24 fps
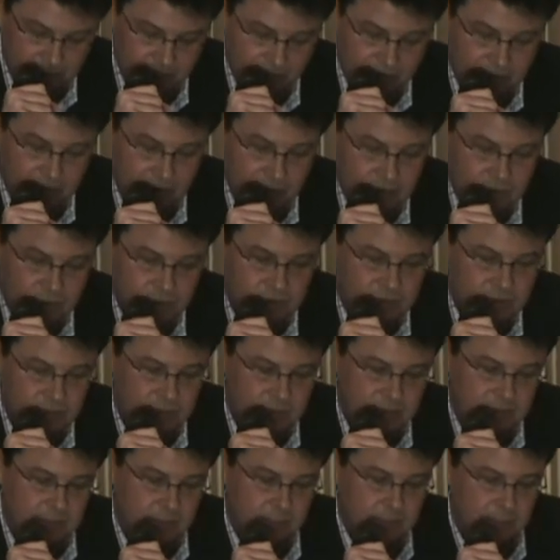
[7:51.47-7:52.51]
fractured
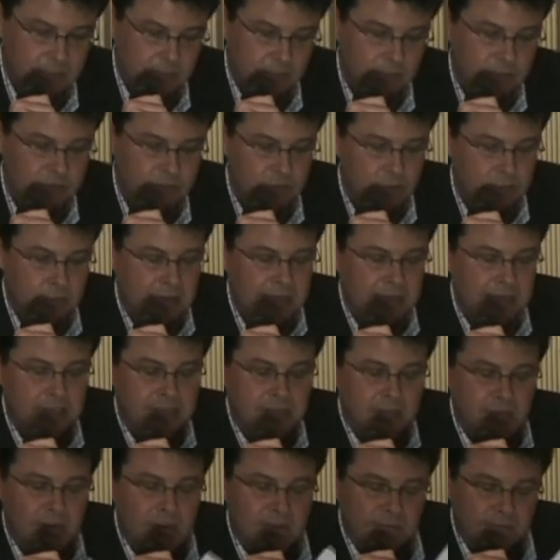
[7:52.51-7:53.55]
system with tremendous
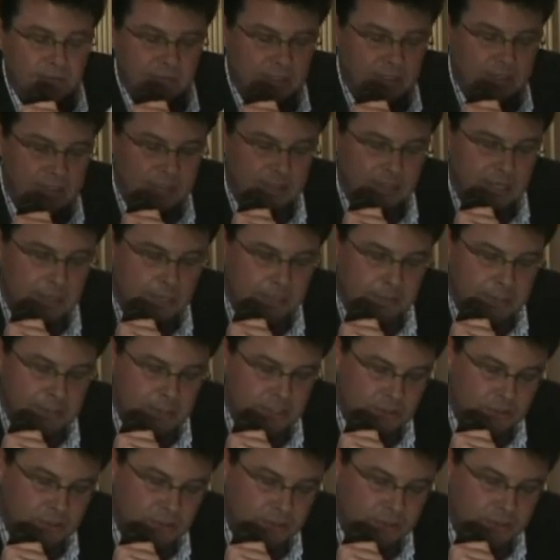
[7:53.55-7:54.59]
conflict and
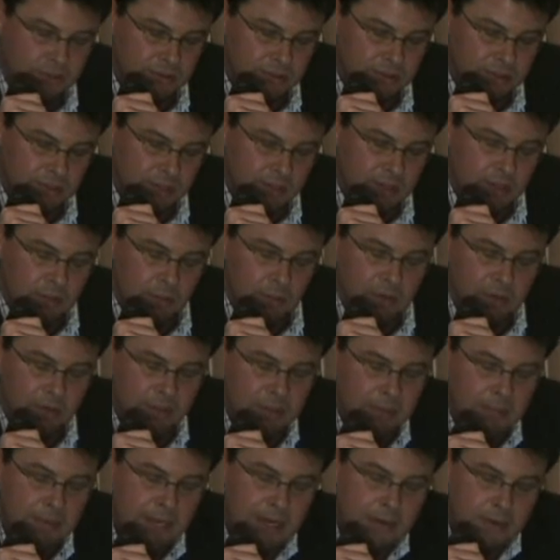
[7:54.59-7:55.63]
competition within
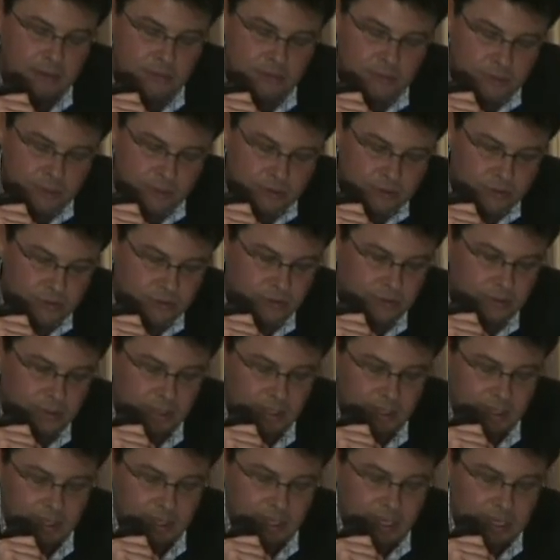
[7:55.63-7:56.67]
the power structure,
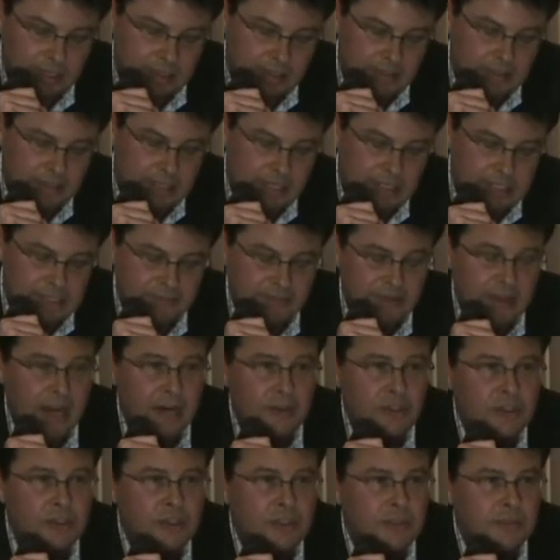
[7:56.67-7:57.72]
and contains
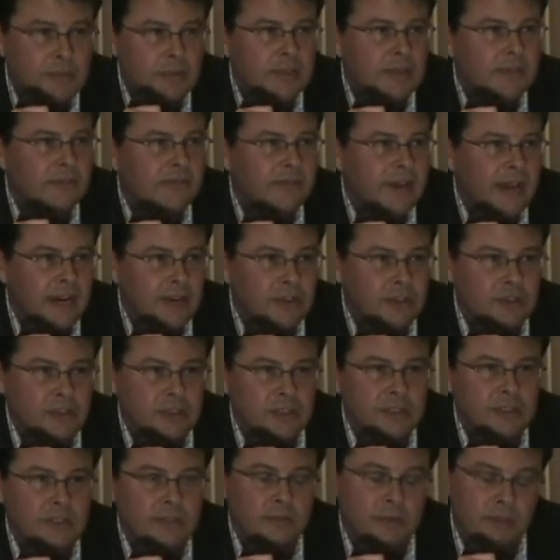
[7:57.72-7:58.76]
factions within
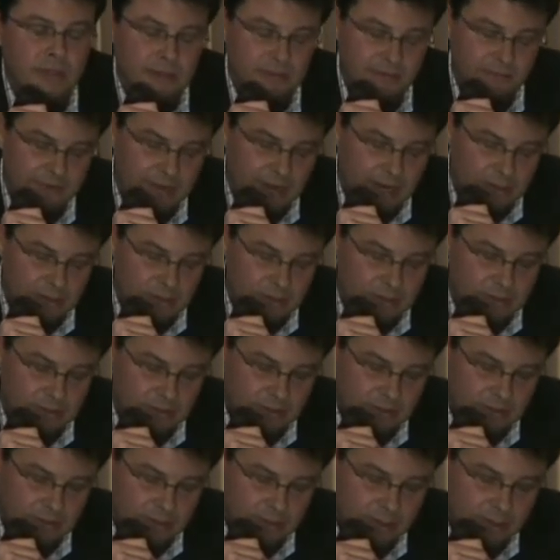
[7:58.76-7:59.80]
factions within factions,